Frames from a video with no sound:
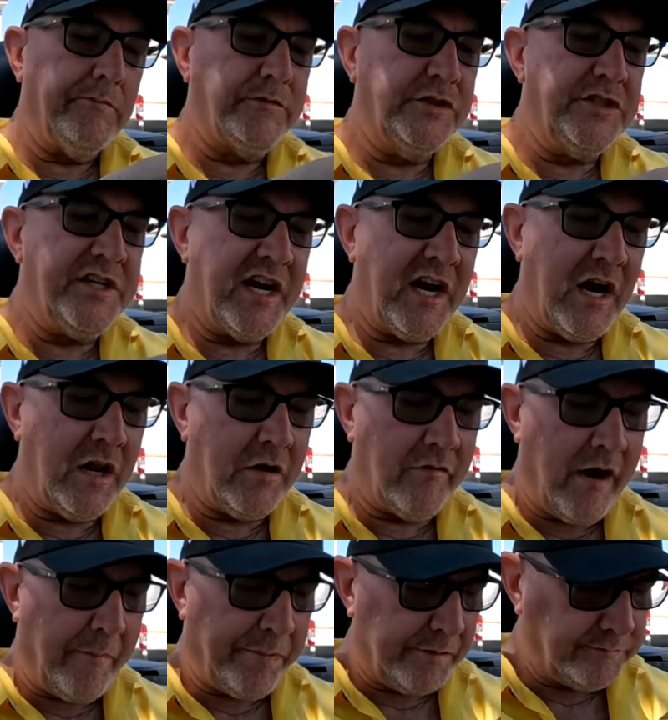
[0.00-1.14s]
Did you take it out of the
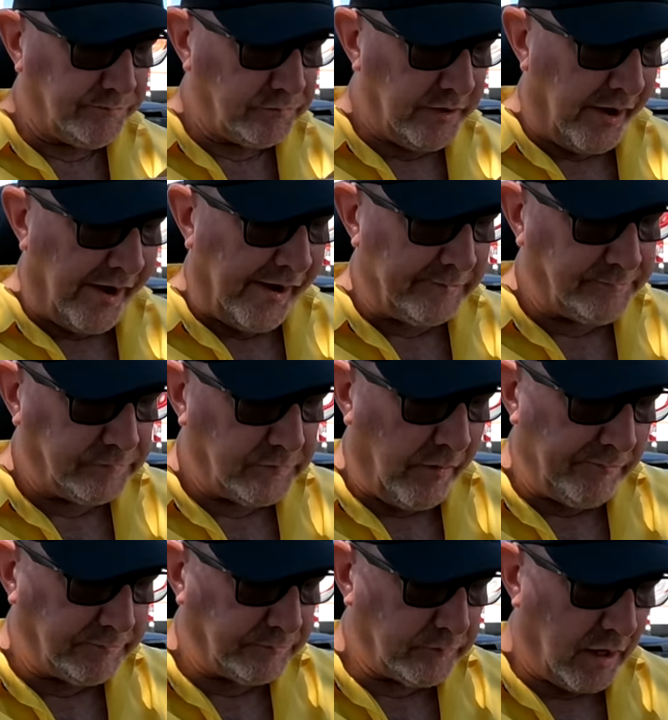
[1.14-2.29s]
wrapper? Yeah.
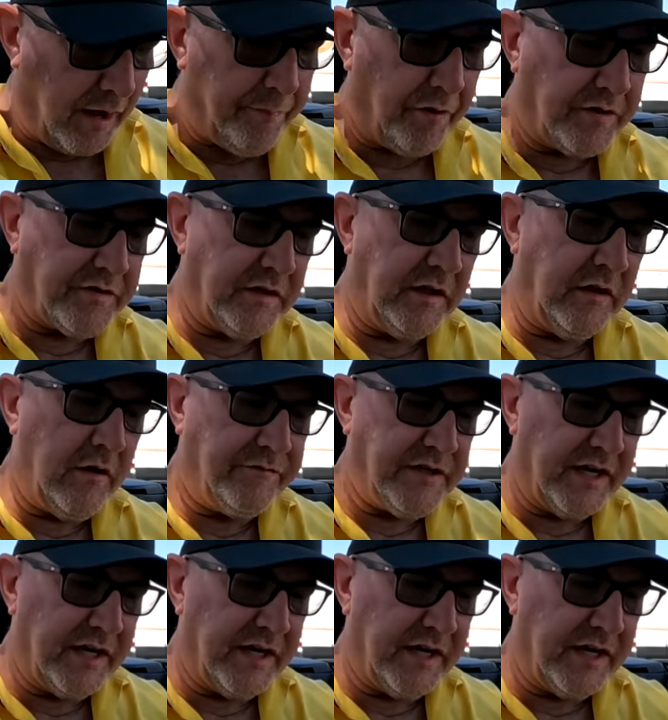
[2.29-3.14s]
I personally love